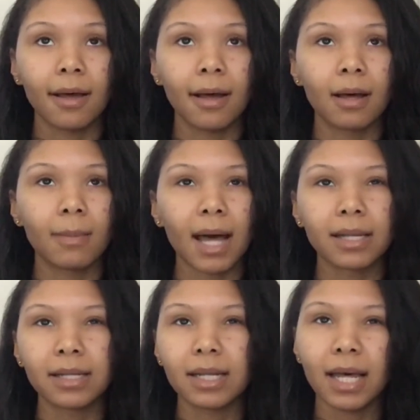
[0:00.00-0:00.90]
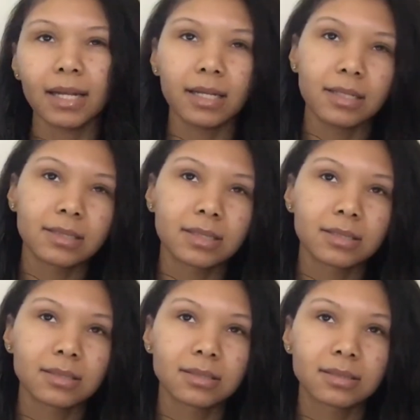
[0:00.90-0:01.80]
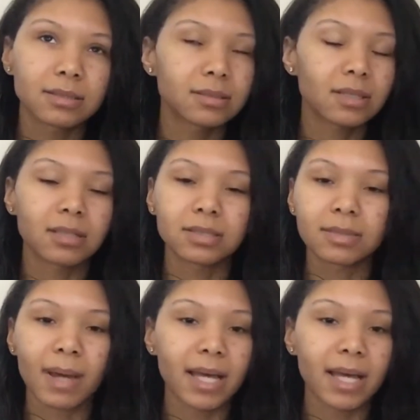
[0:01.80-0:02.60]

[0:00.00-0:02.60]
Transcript: I let it, just